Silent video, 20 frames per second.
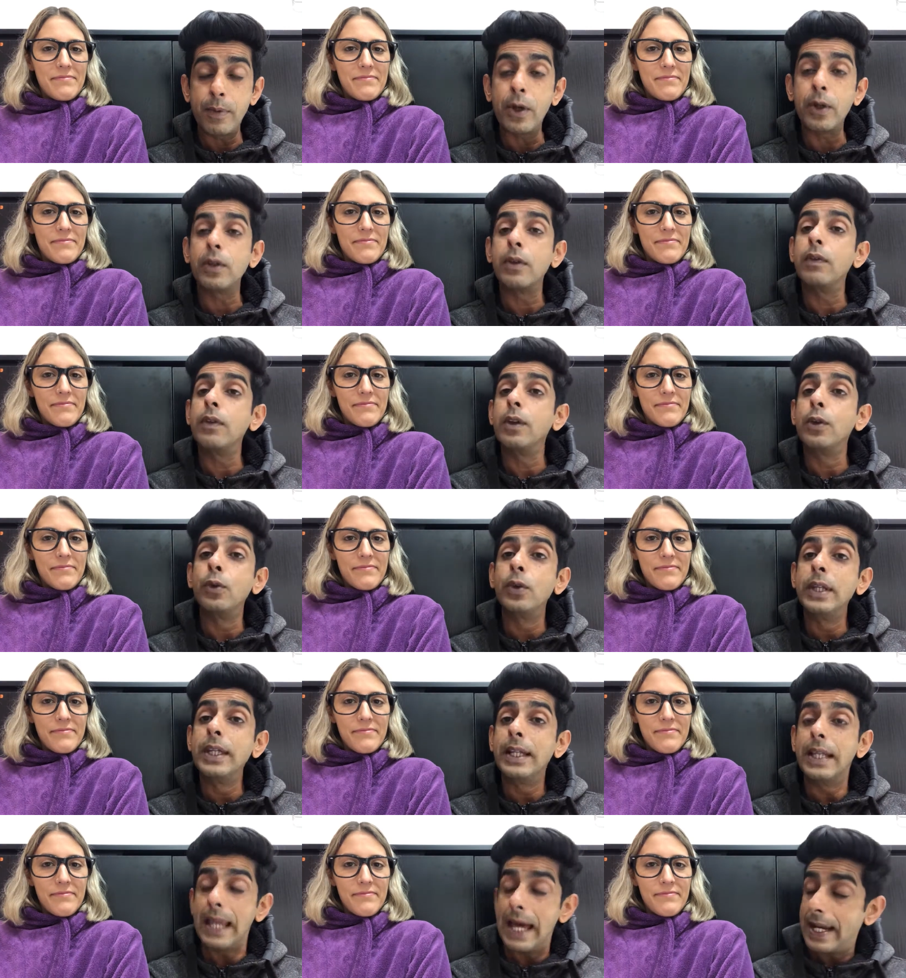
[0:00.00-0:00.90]
Speaker 1: part of the
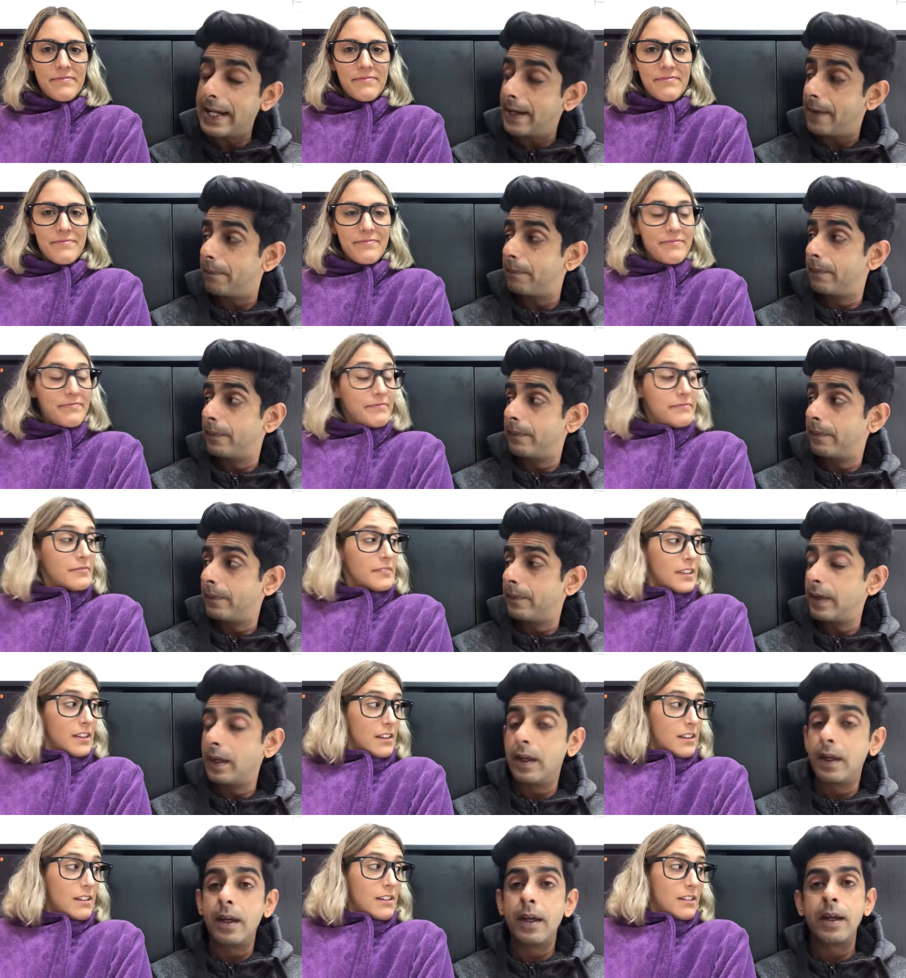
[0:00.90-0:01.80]
unique lineup.
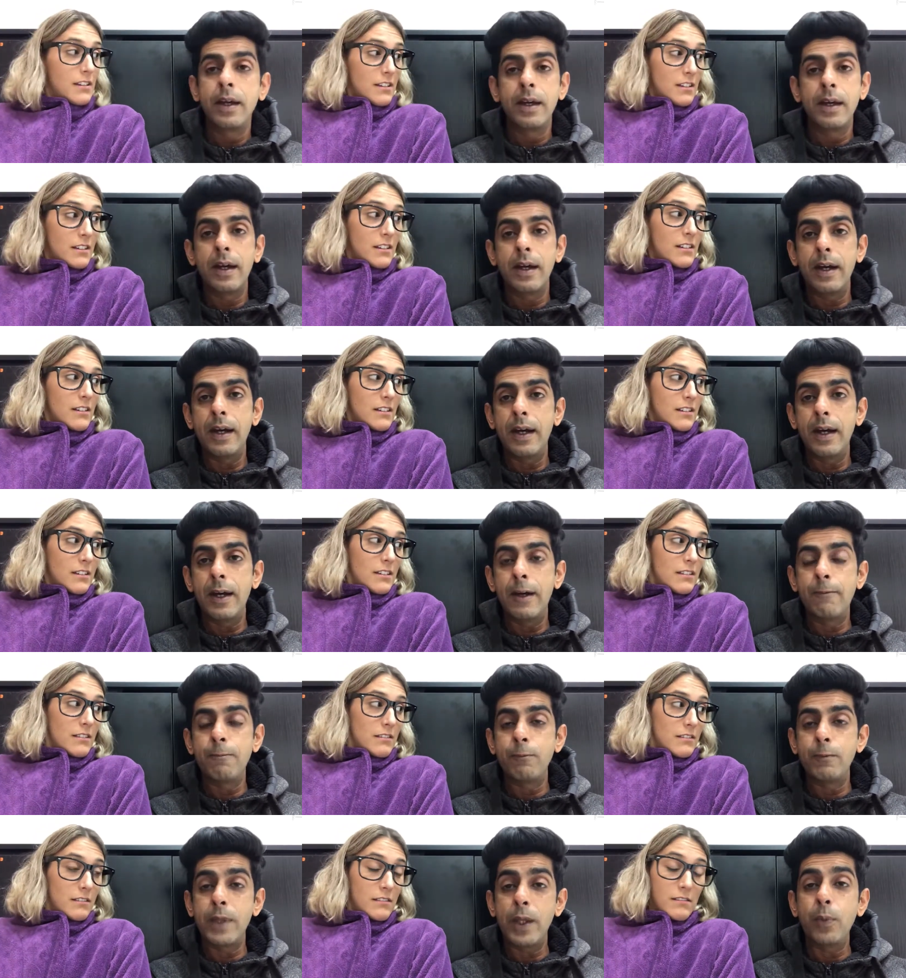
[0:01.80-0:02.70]

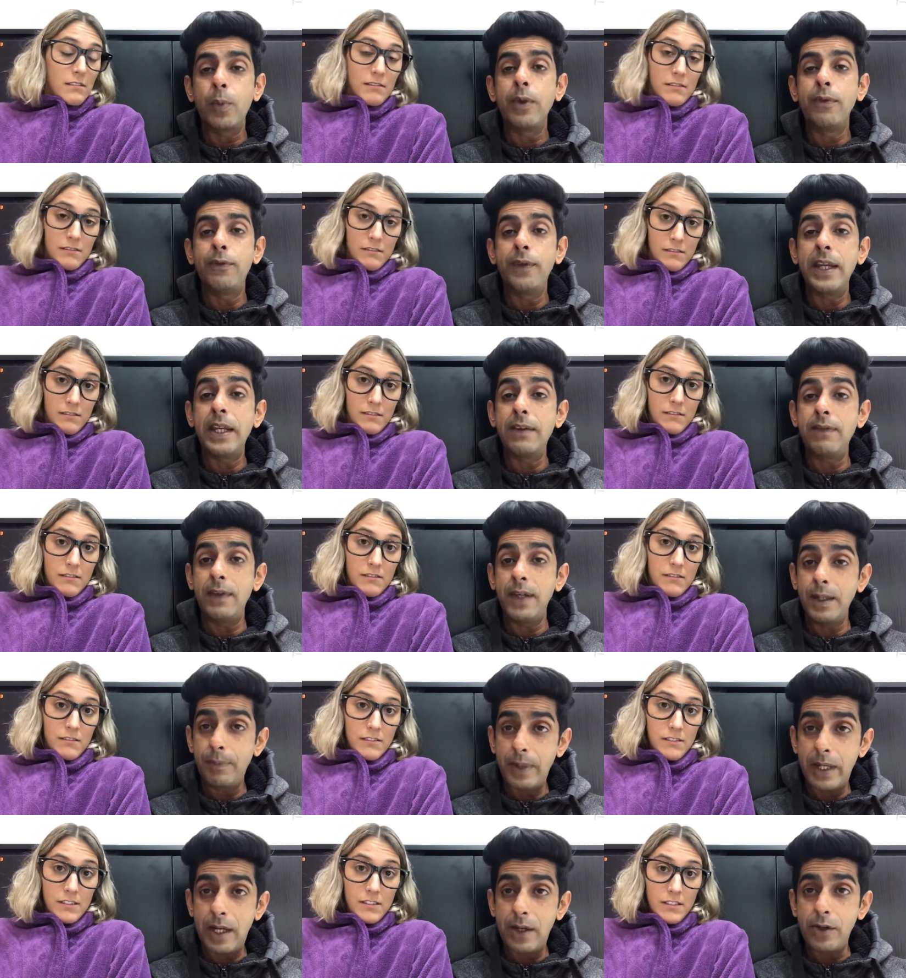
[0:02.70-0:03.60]
Um, that we're very
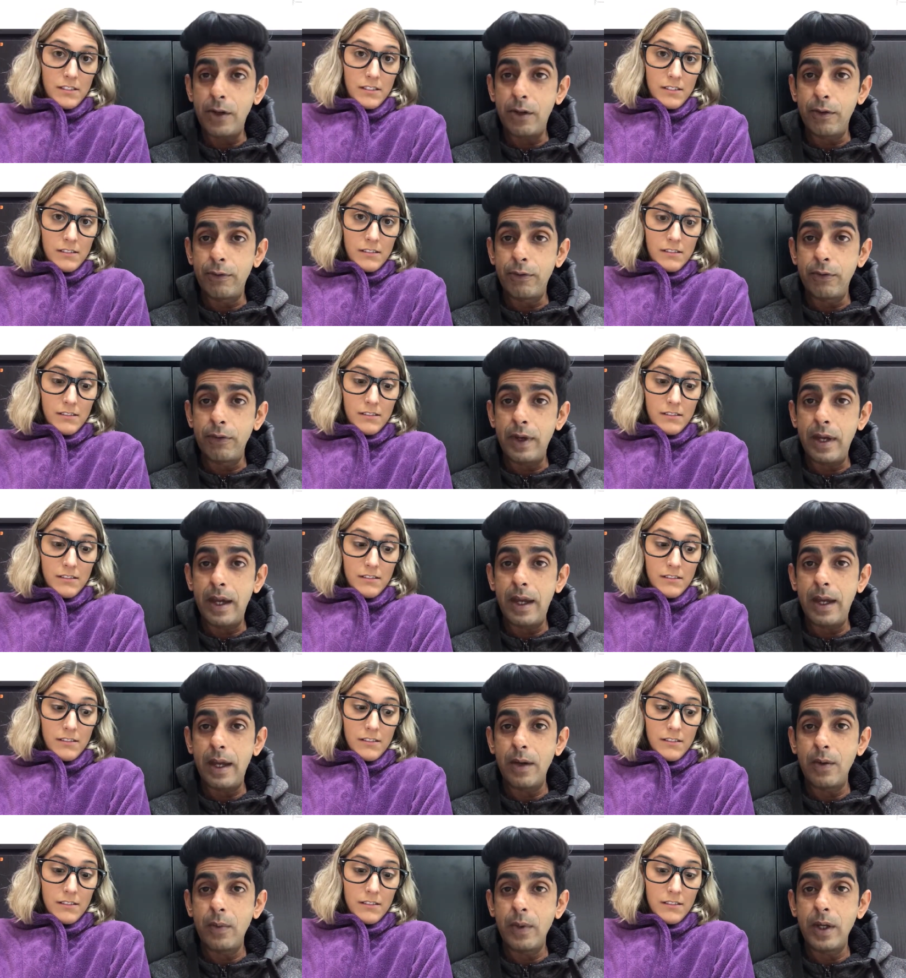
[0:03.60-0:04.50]
very proud of,
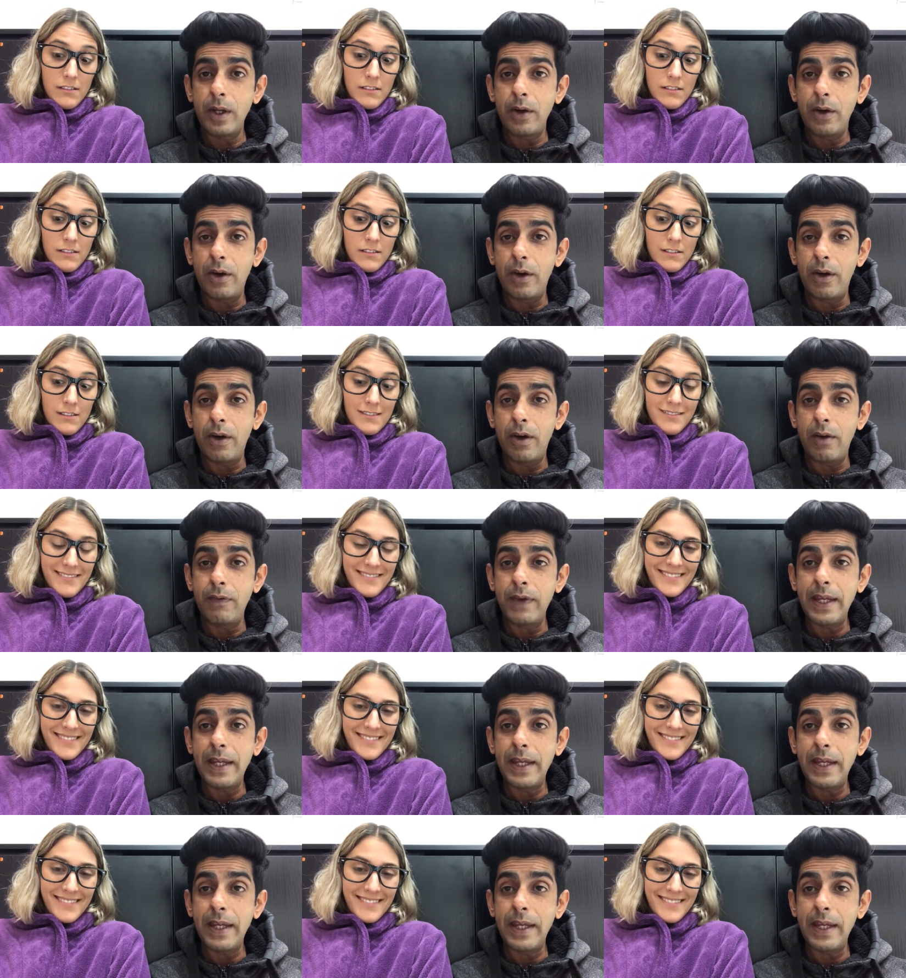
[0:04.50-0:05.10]
and we are